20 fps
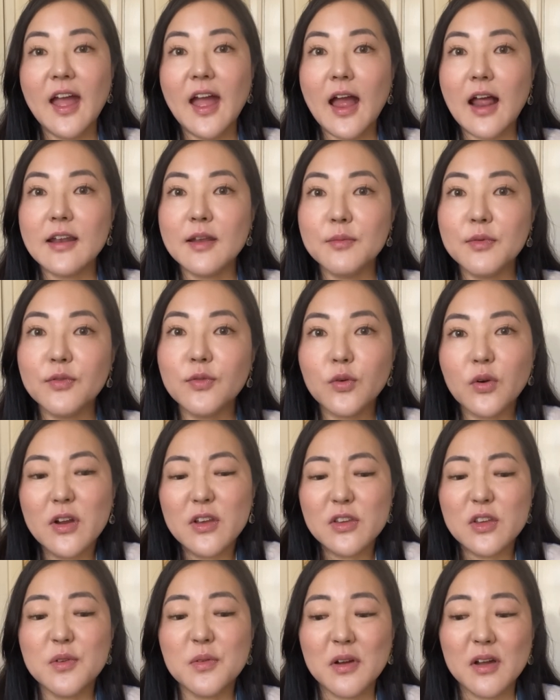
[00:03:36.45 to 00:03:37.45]
And then before I
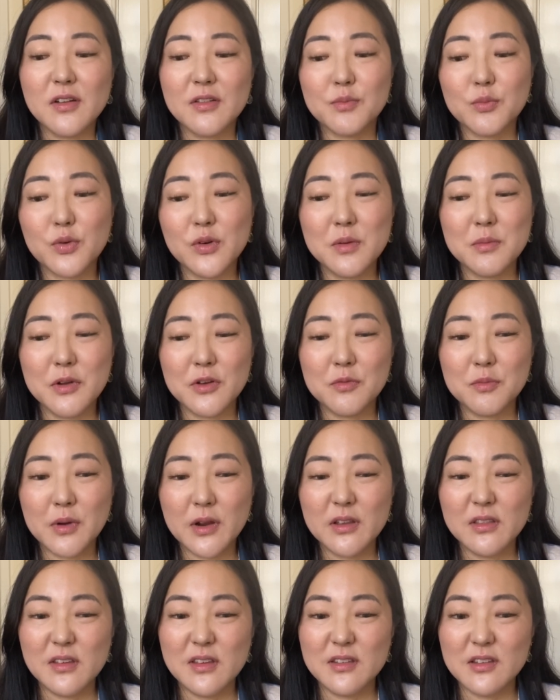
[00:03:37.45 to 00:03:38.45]
knew it, I was pretty much
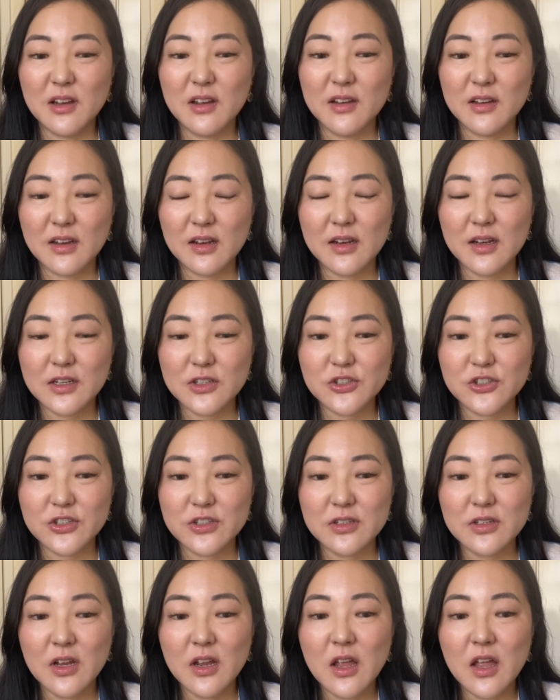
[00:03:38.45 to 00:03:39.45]
buying the entire
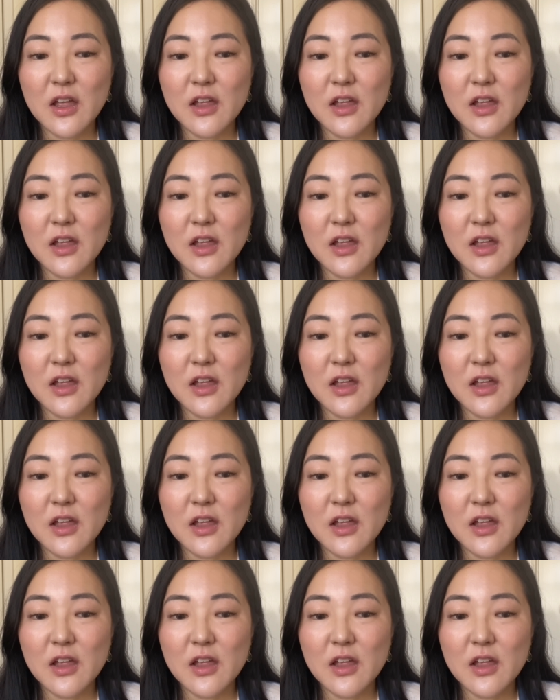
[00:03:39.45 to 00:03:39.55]
collection.